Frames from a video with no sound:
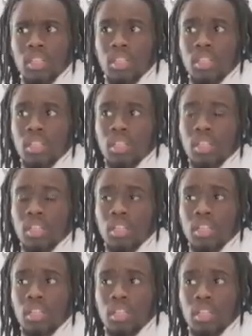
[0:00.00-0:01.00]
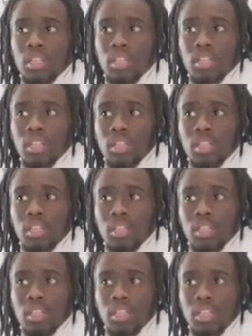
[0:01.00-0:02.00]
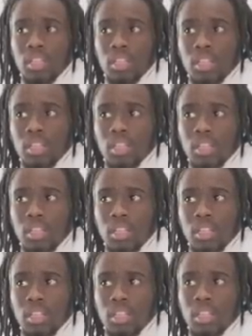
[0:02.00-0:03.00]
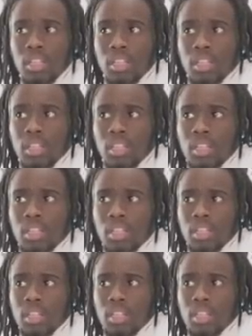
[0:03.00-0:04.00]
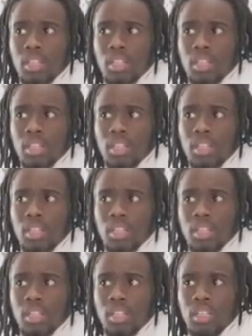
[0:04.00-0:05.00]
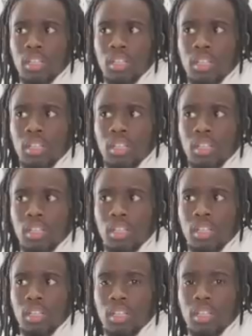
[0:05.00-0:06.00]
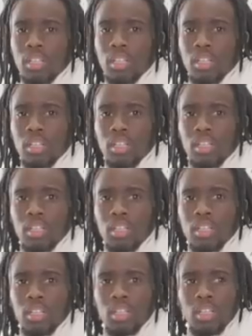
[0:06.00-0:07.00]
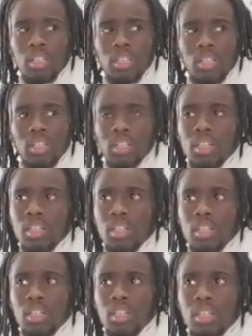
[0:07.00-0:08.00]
No words are spoken by the person on screen.